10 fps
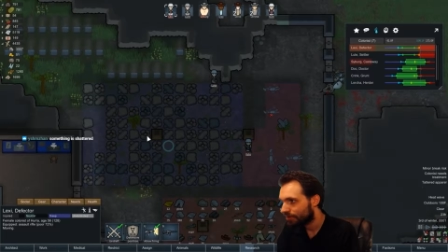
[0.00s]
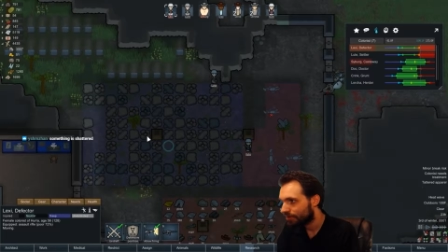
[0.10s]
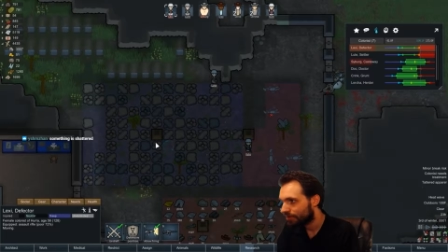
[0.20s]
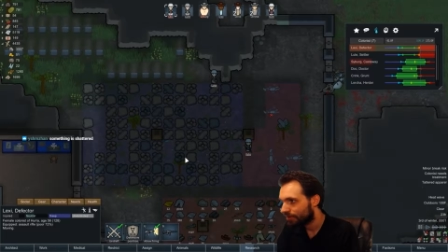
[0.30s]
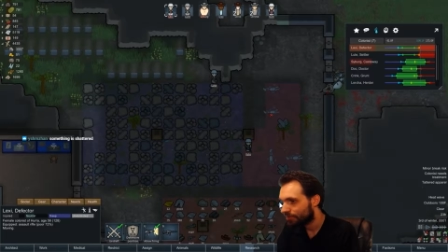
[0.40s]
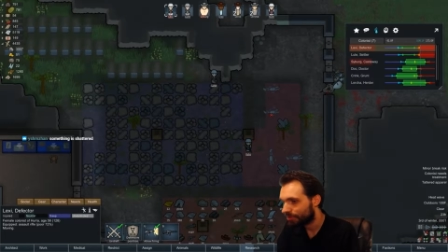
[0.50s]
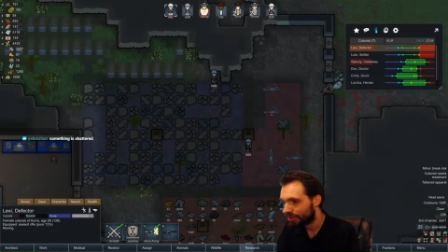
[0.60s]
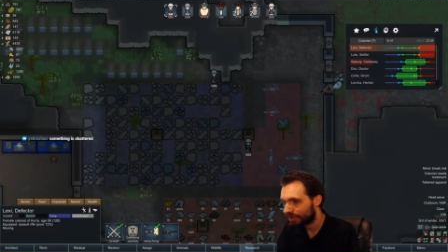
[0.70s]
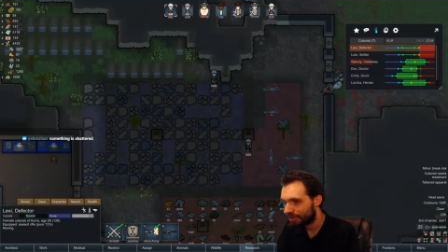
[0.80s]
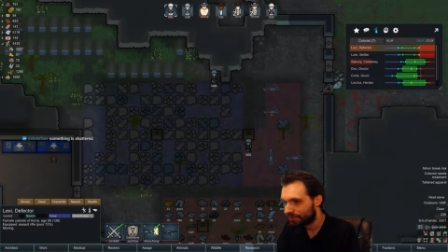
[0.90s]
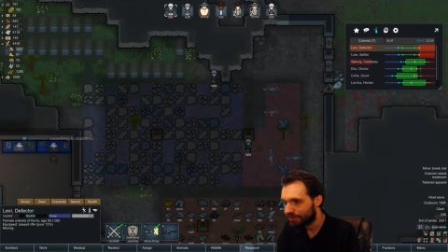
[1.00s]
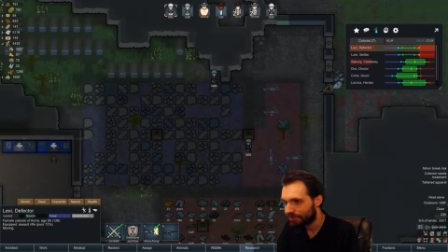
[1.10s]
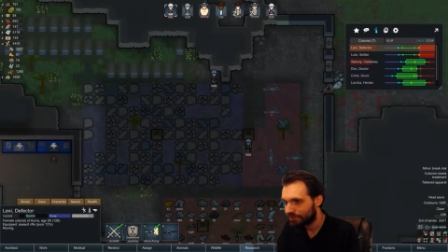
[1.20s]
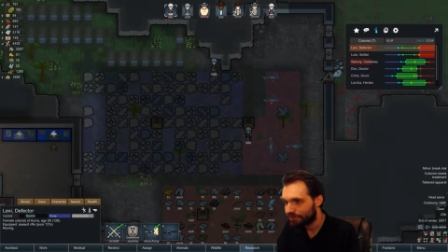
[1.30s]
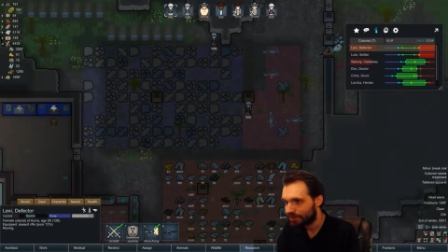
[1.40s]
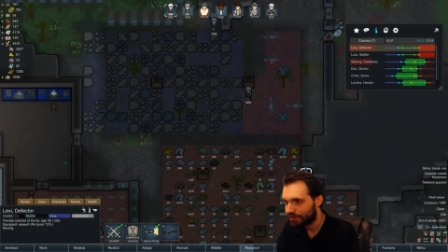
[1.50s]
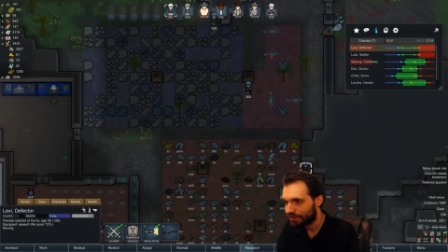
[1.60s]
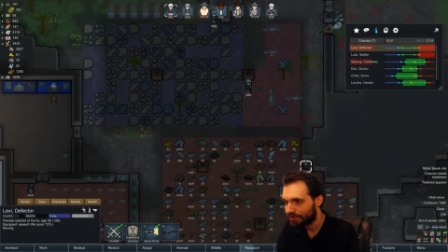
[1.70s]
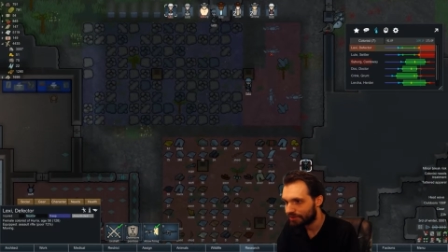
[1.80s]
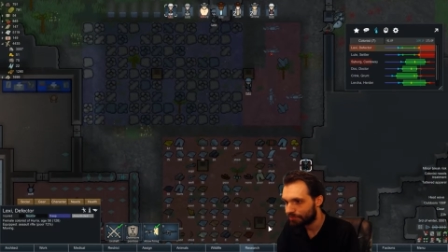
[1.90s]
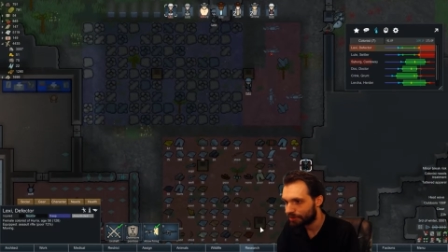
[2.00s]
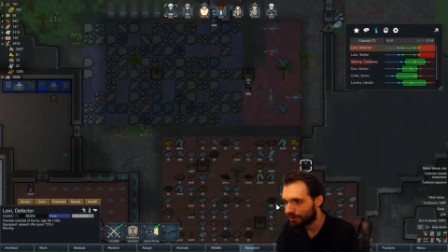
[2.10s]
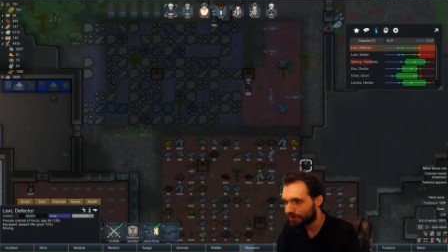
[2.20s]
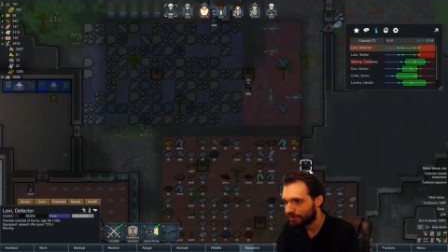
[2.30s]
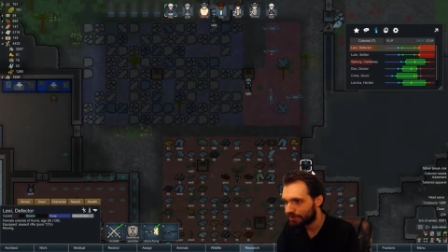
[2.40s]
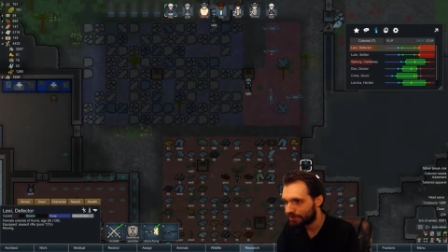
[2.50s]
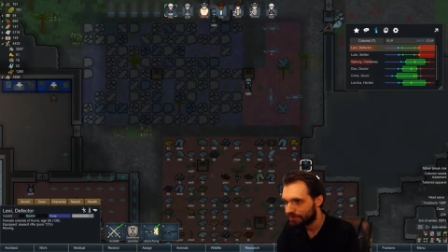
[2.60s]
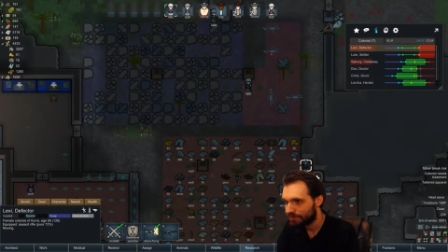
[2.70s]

nope, I can't even get over there because it's blocked.